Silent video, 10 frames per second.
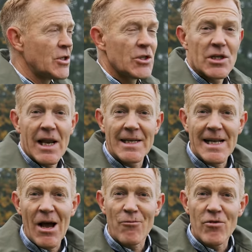she's just led
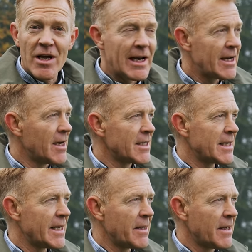down really
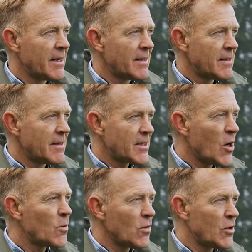nicely.
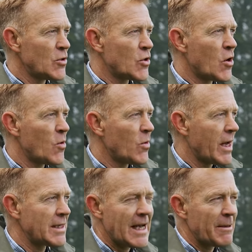Total control, that's